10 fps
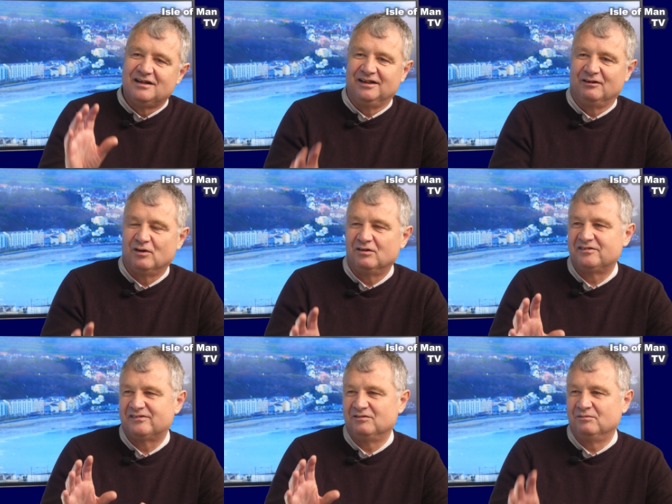you know,
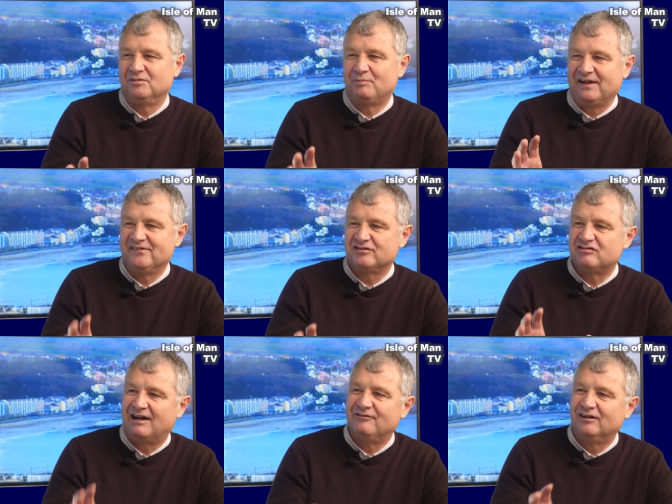what, patterns of
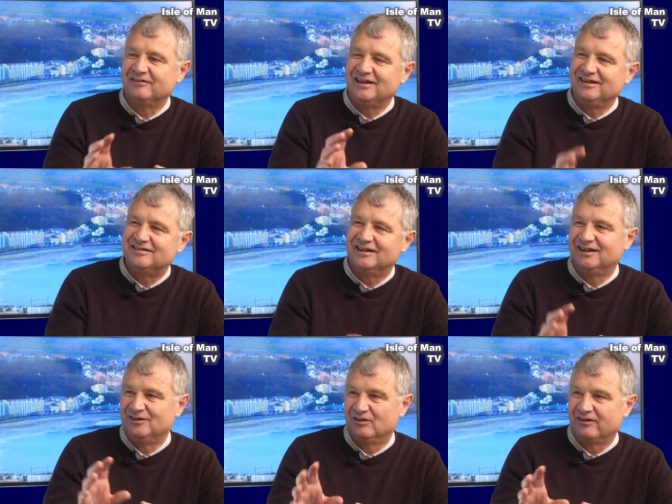travel, TT,
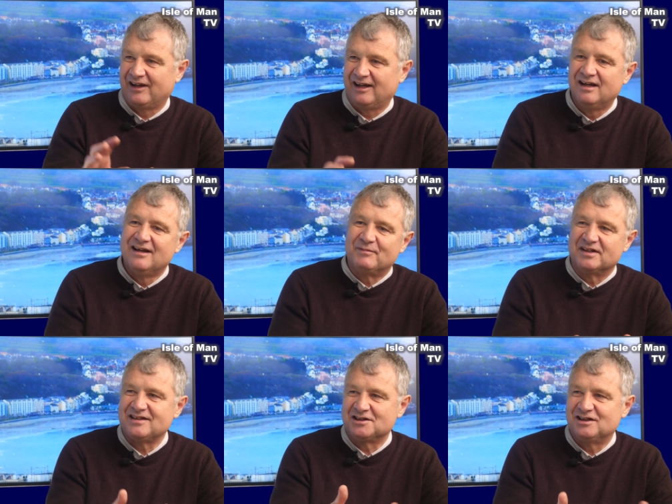and all of that.
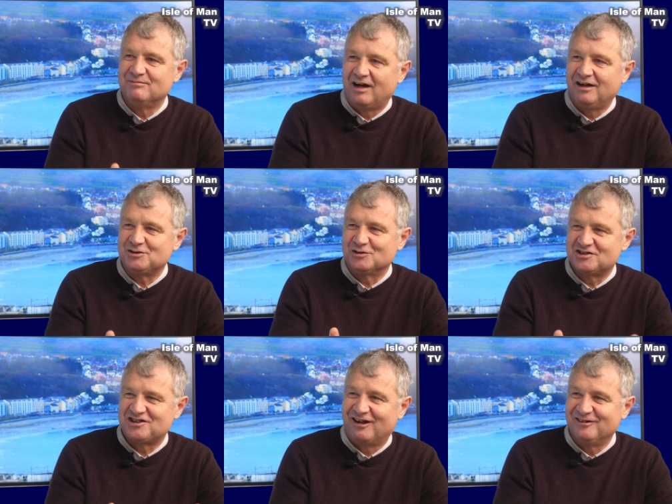But essentially, March
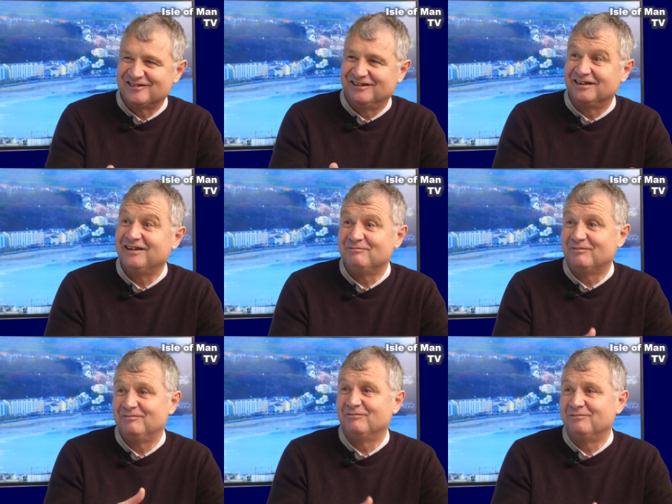was chosen, and
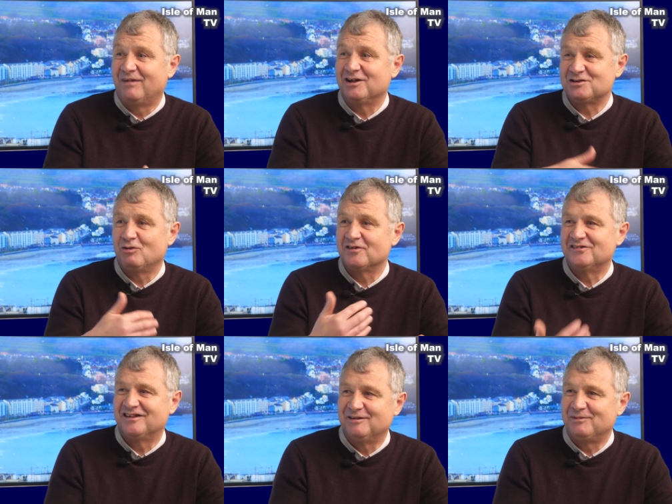then March
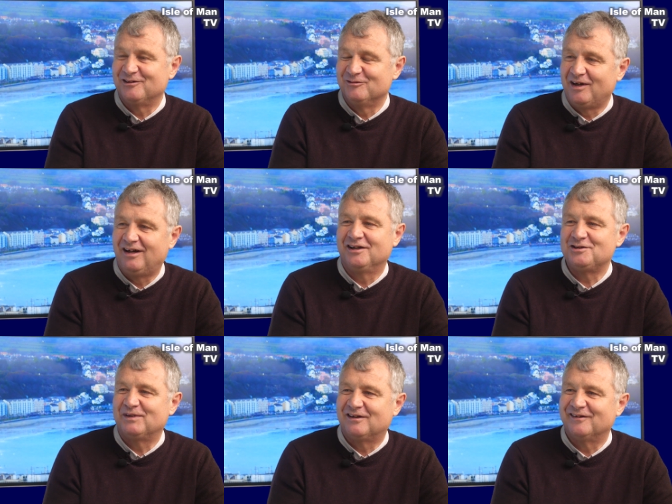wasn't a typical
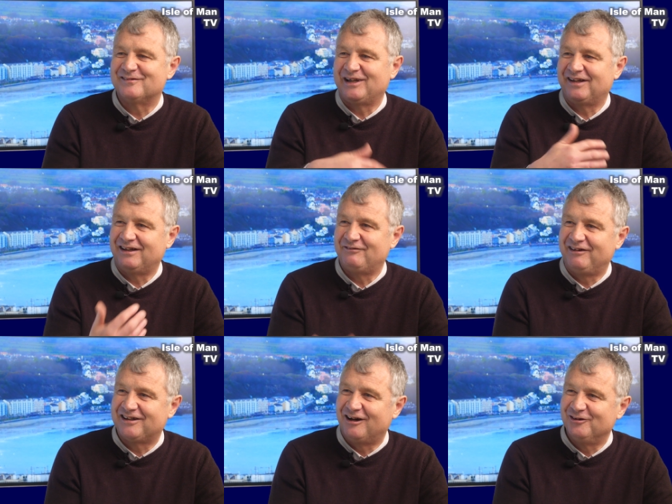March because we had that
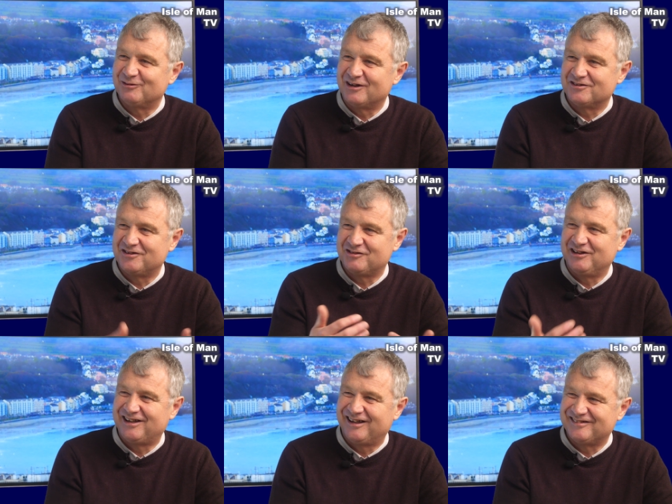very cold weather, the
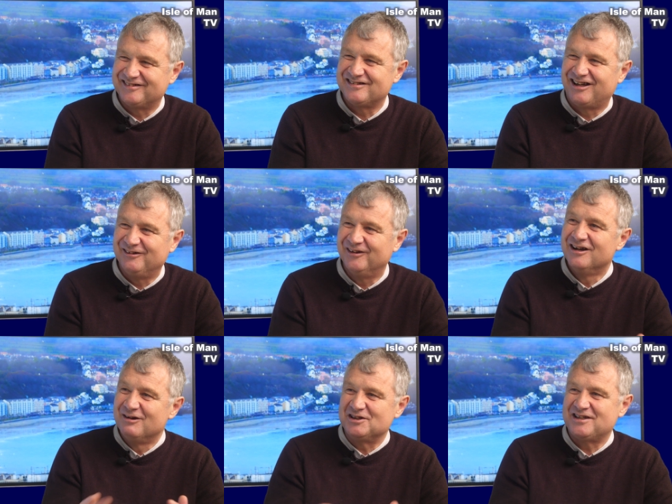three days of snow,
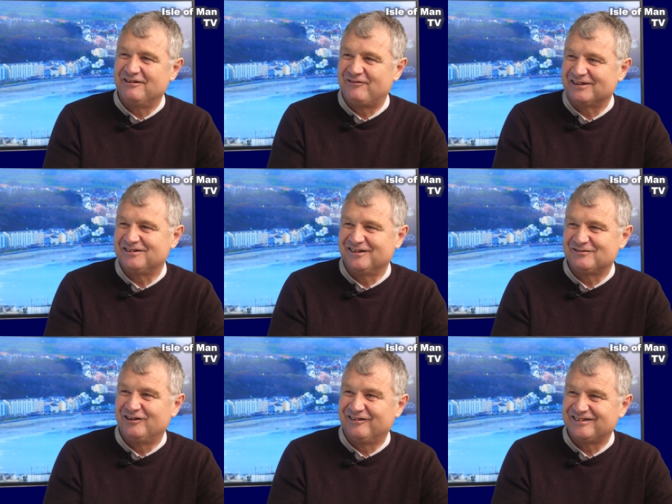which then affected
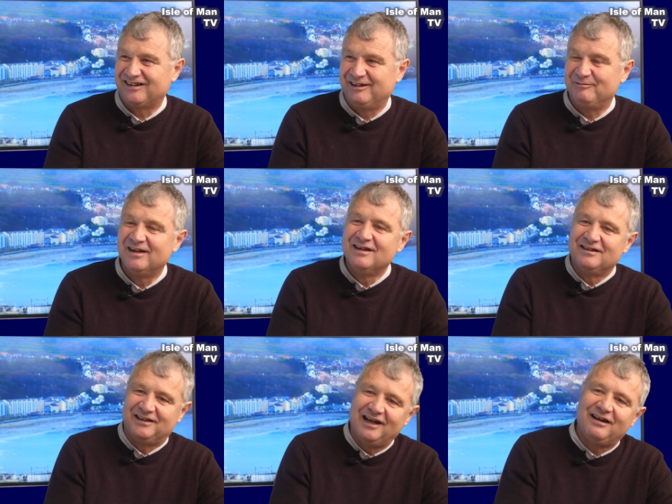us for a long time.
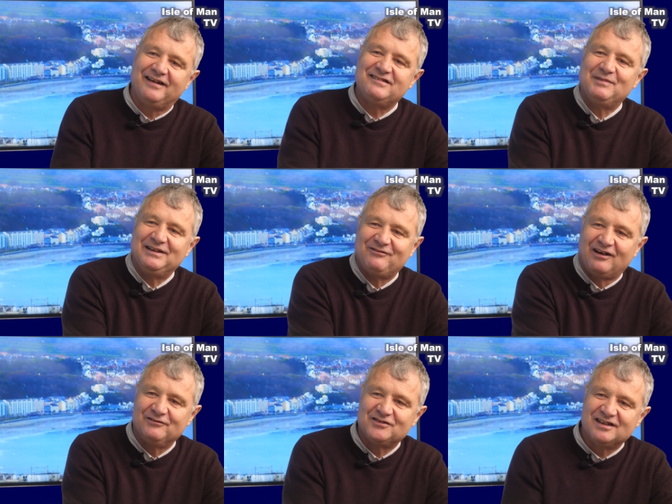The airlines have been
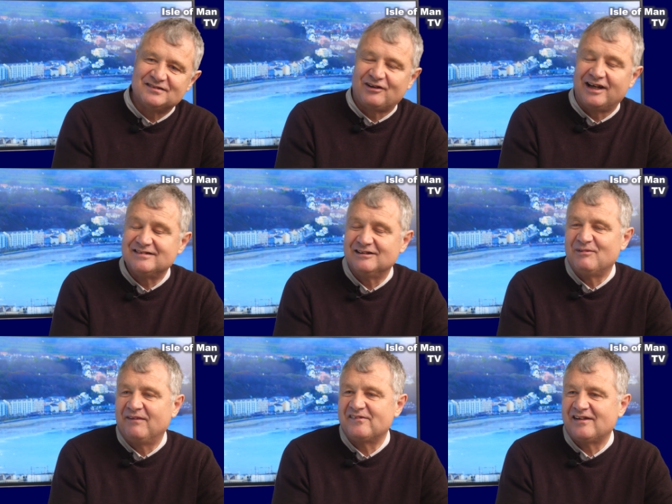involved in this for
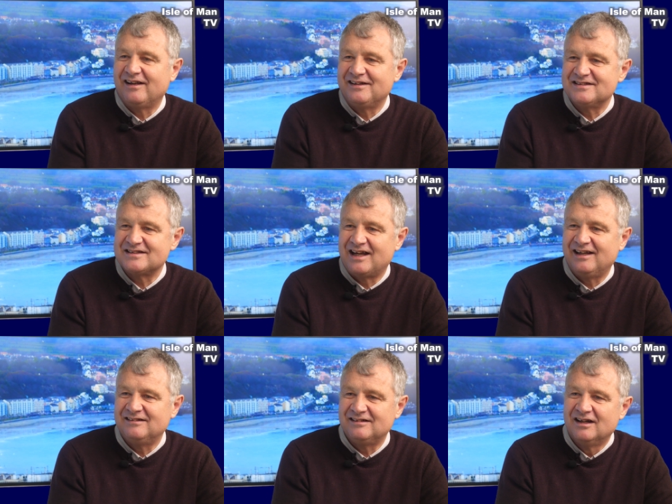18 months, I
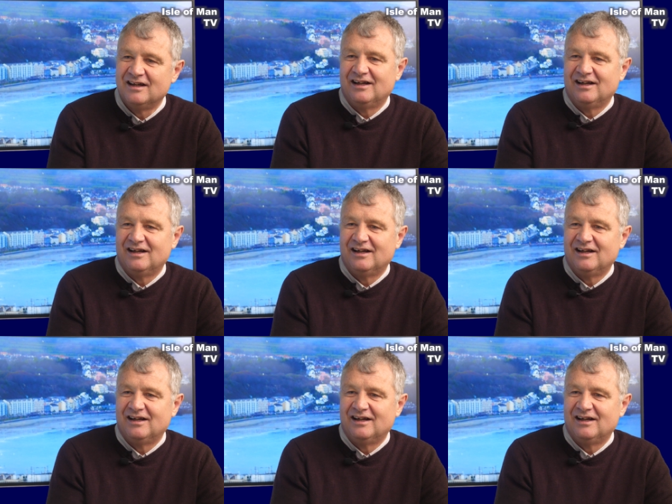understand.